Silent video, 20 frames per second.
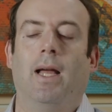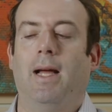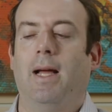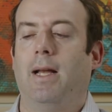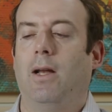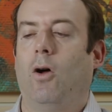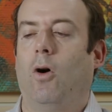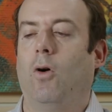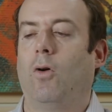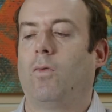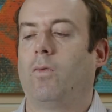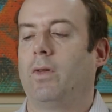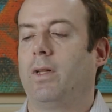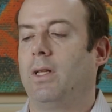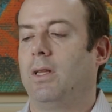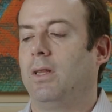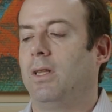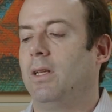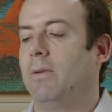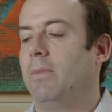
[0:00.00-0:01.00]
and
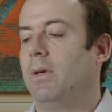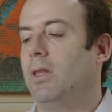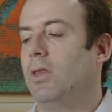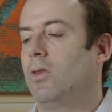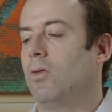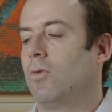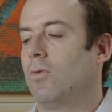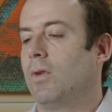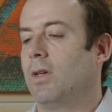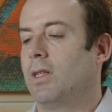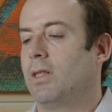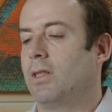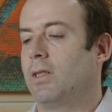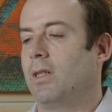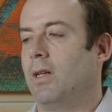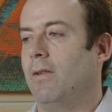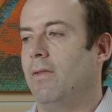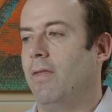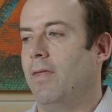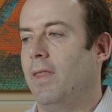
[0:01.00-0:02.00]
hopefully limit the
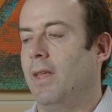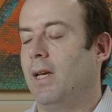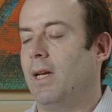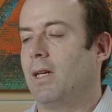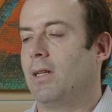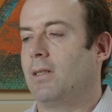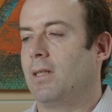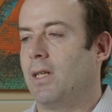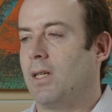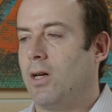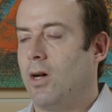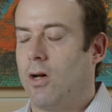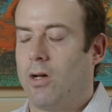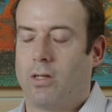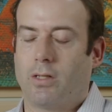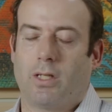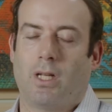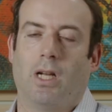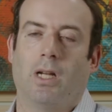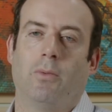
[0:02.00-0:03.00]
risk of things like
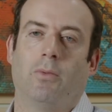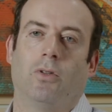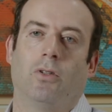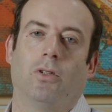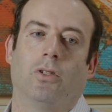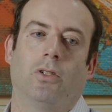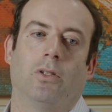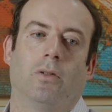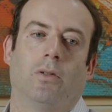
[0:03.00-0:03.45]
Alzheimer's,